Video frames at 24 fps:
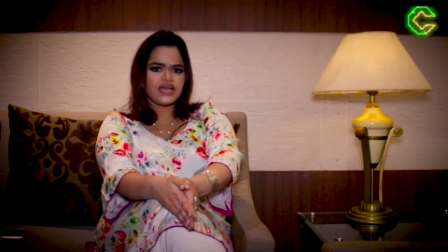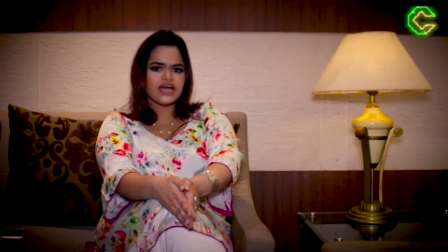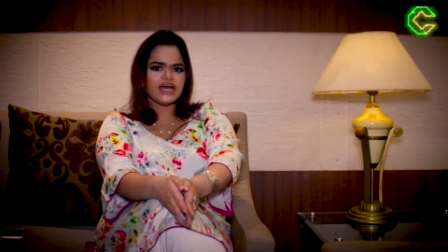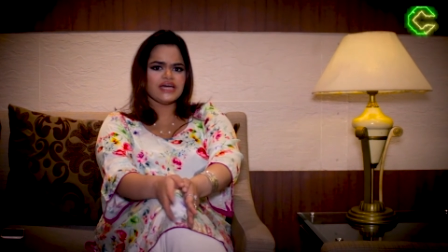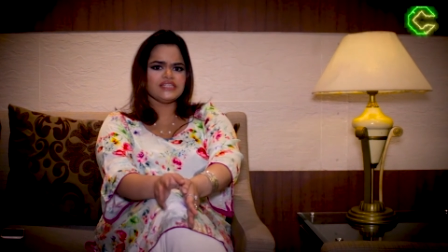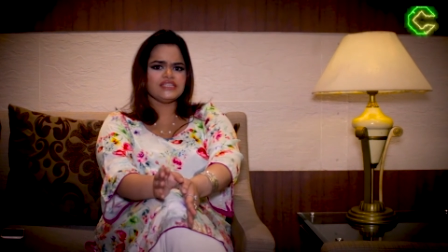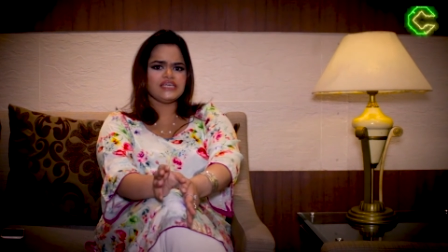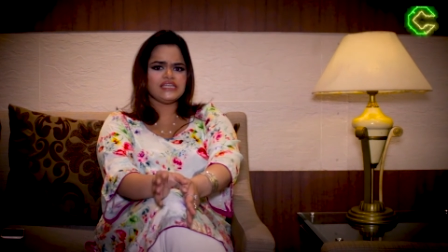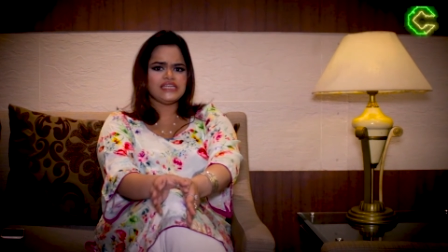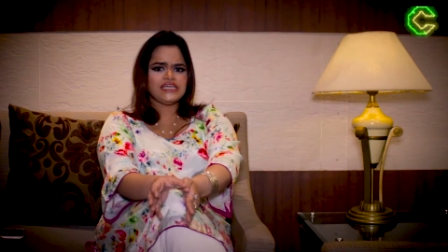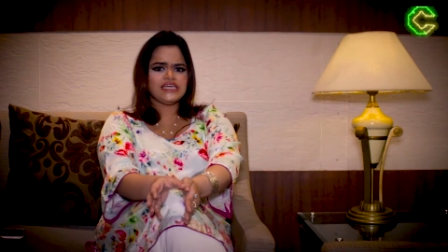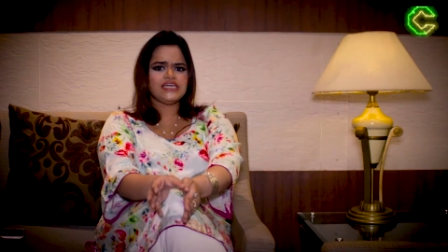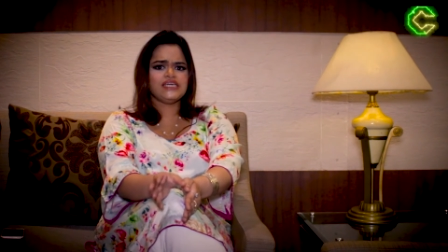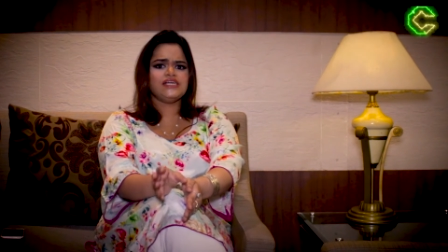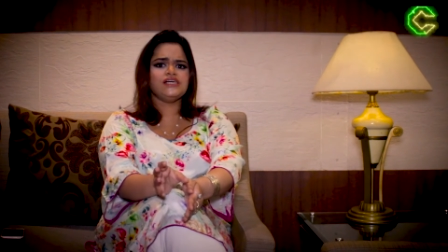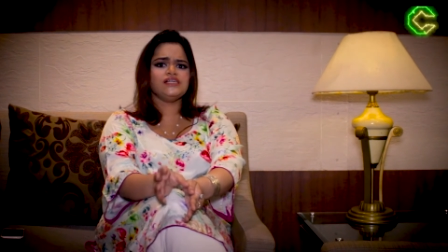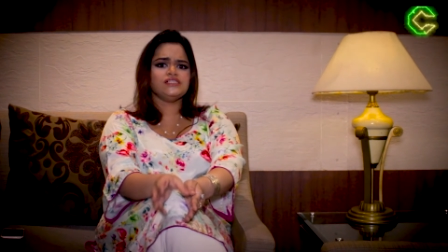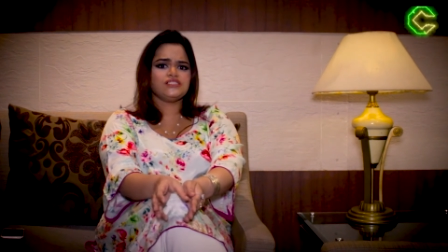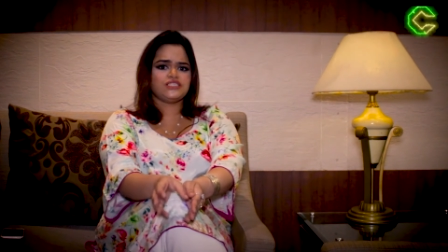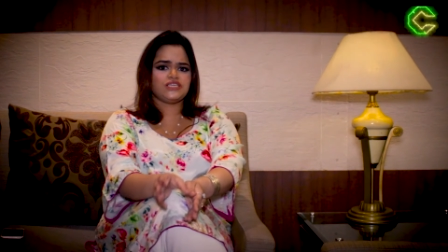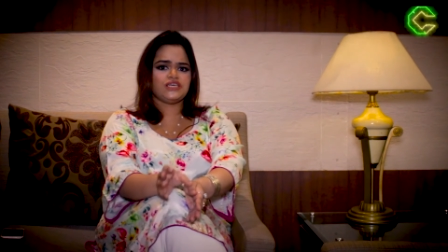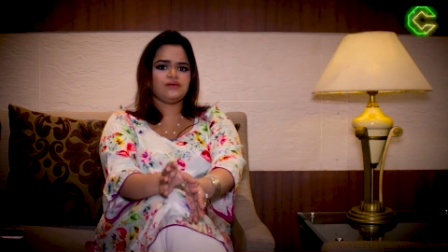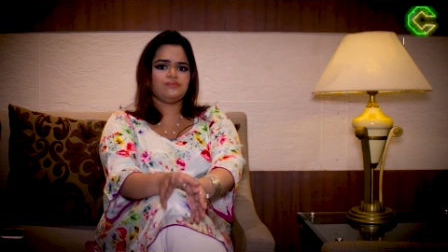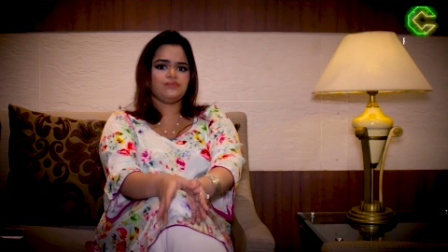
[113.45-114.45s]
and the
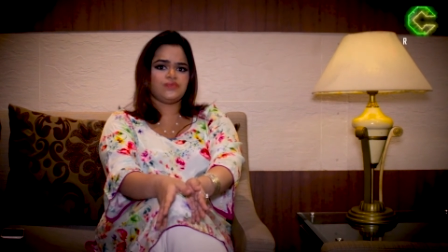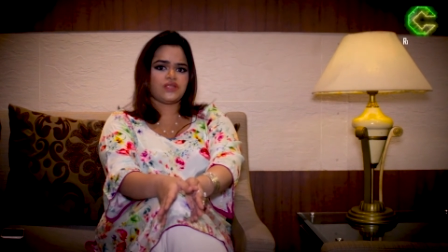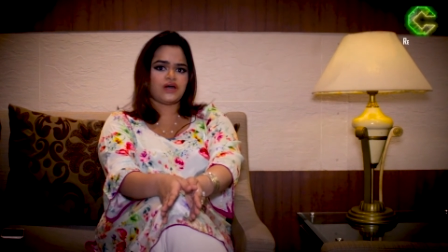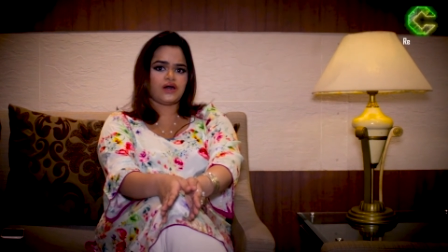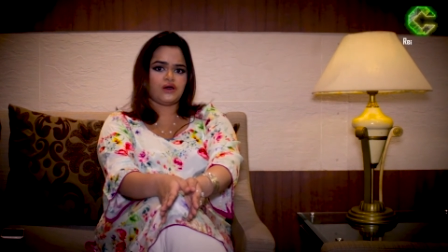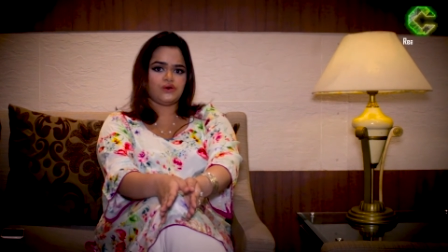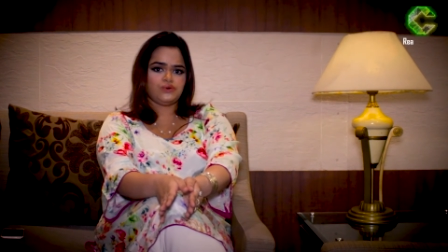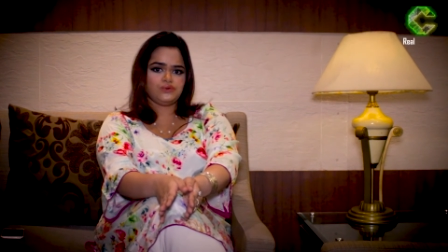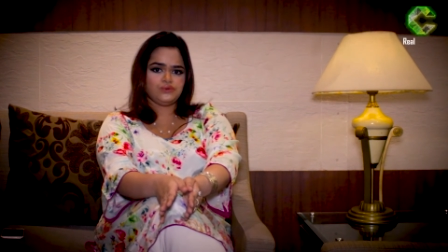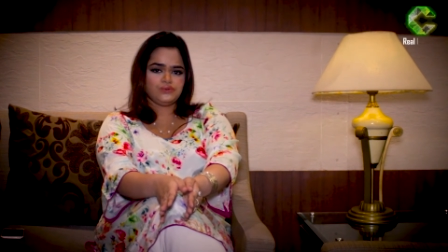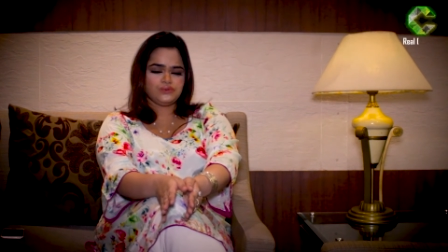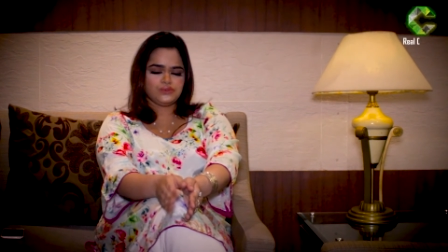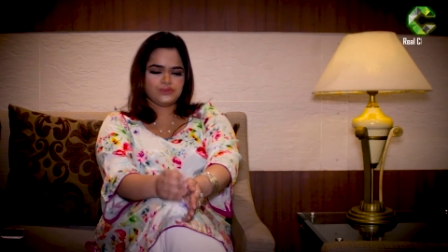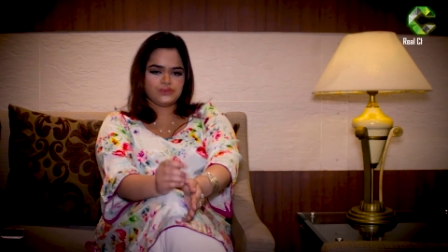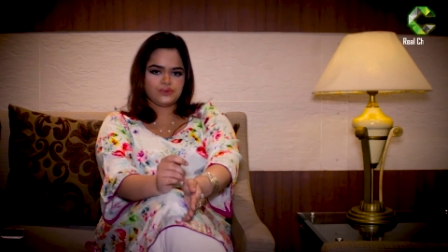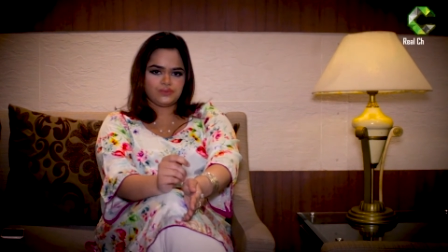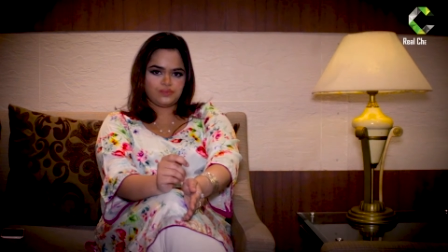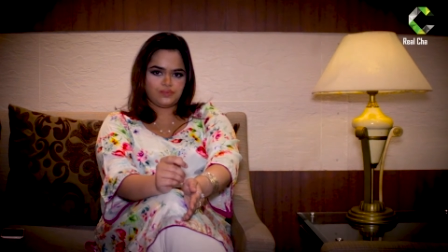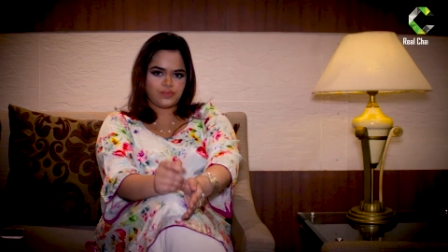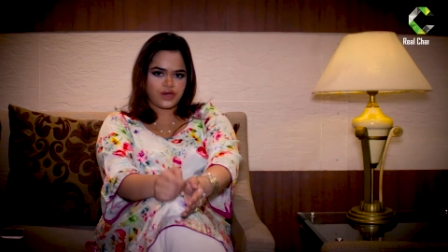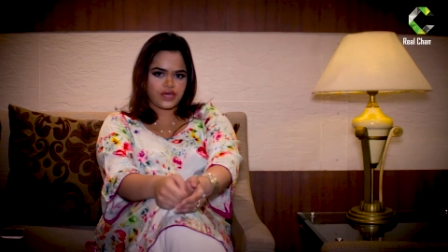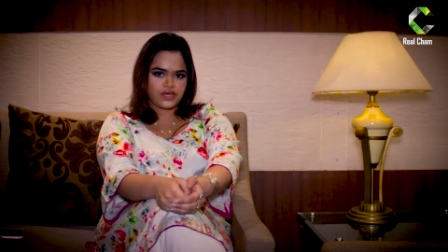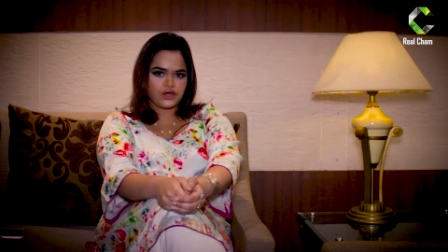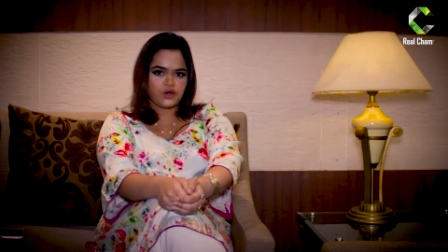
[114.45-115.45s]
legal team now,
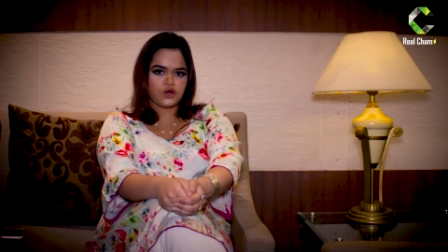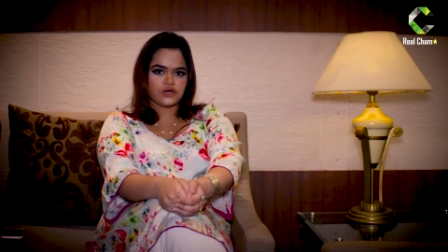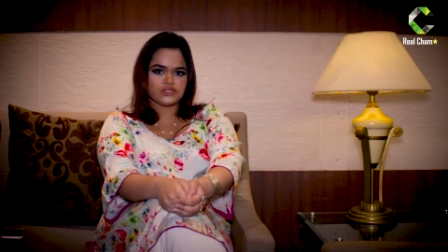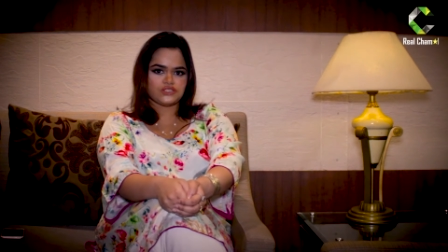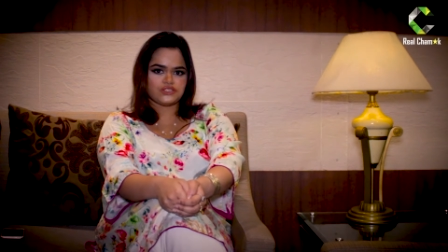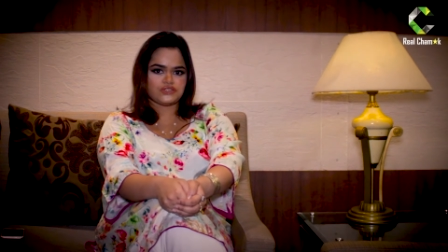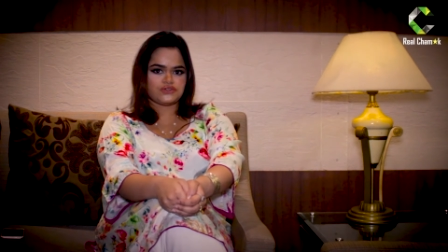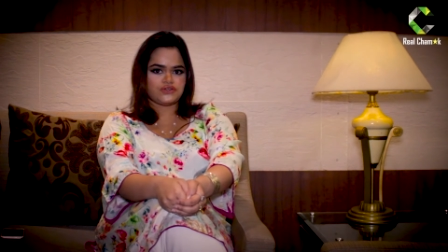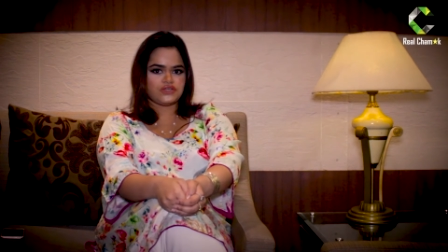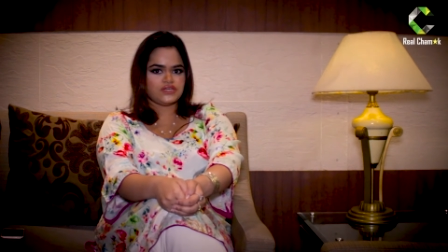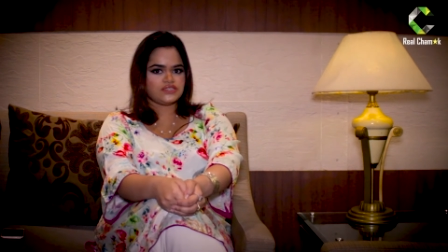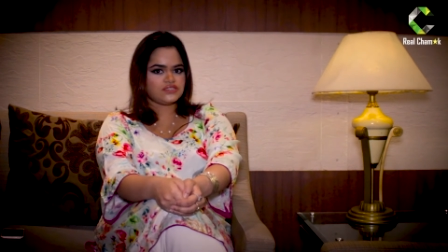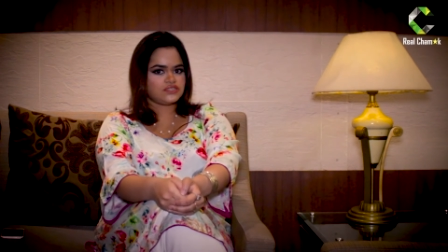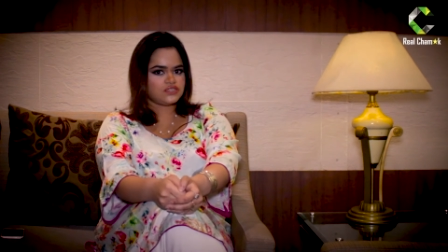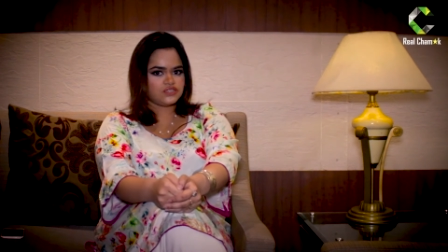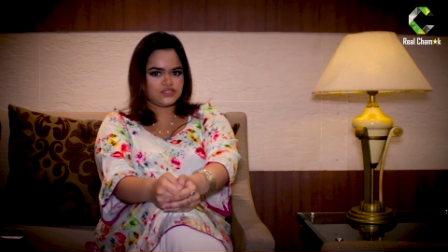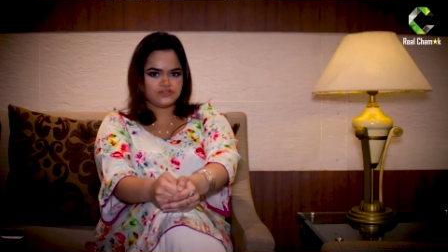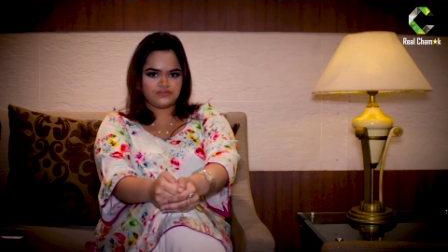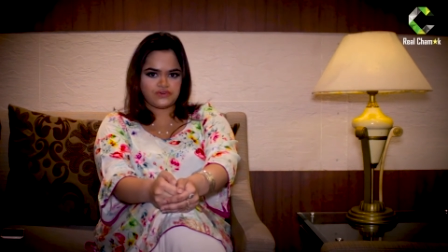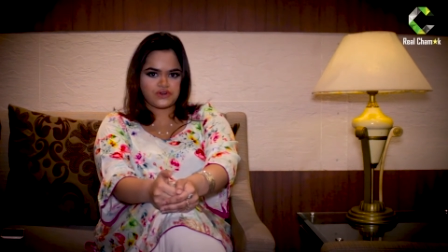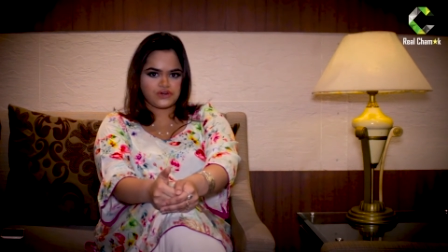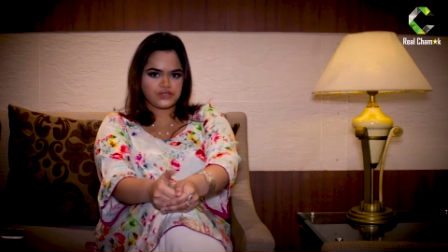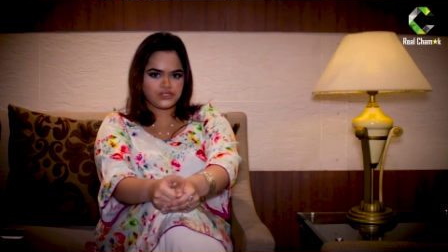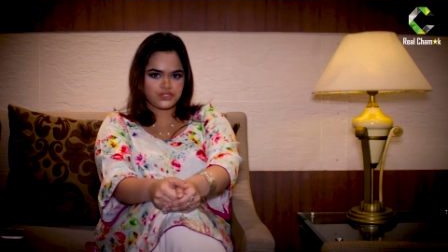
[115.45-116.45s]
by God's grace,
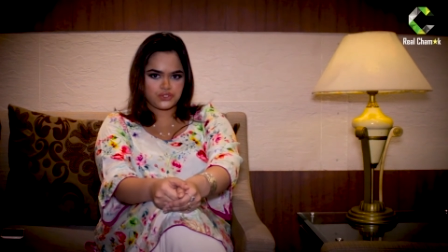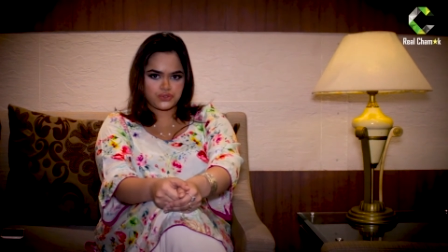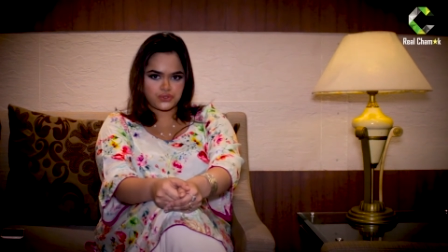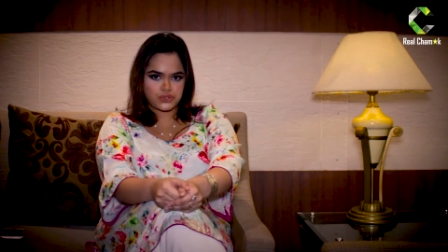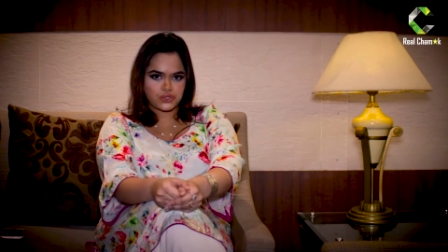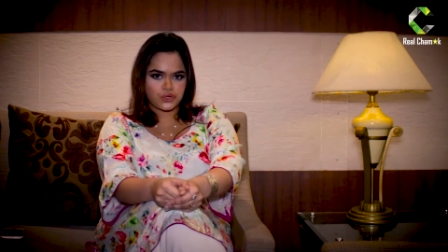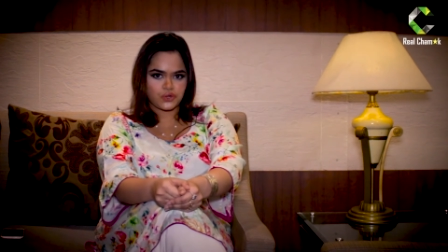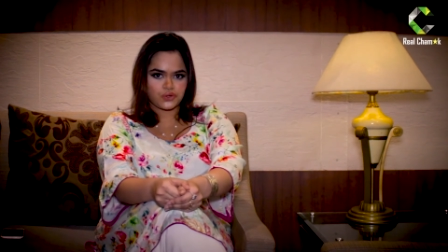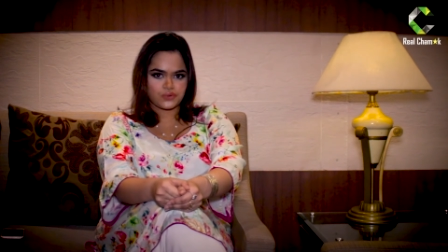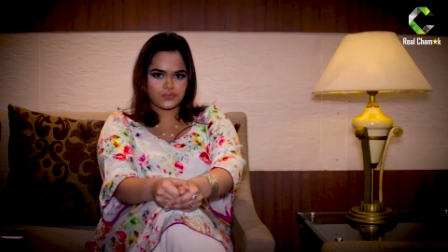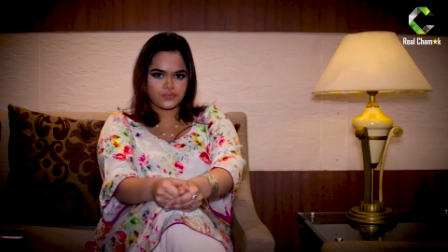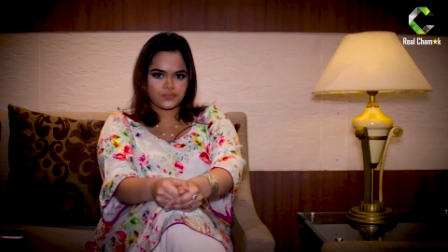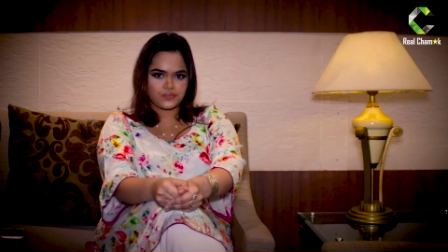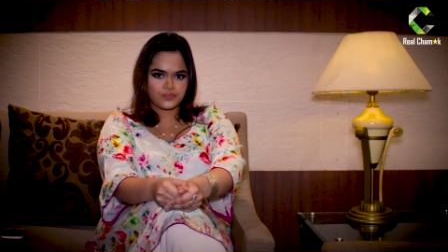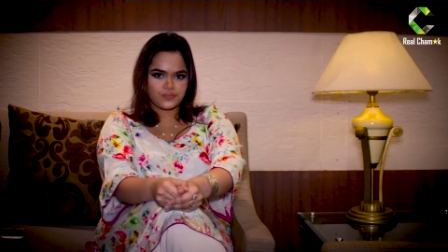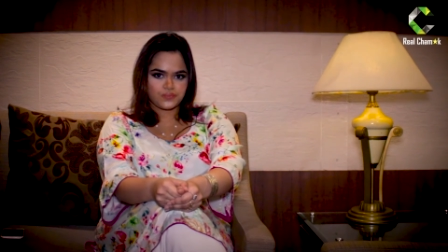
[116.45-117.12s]
is very strong.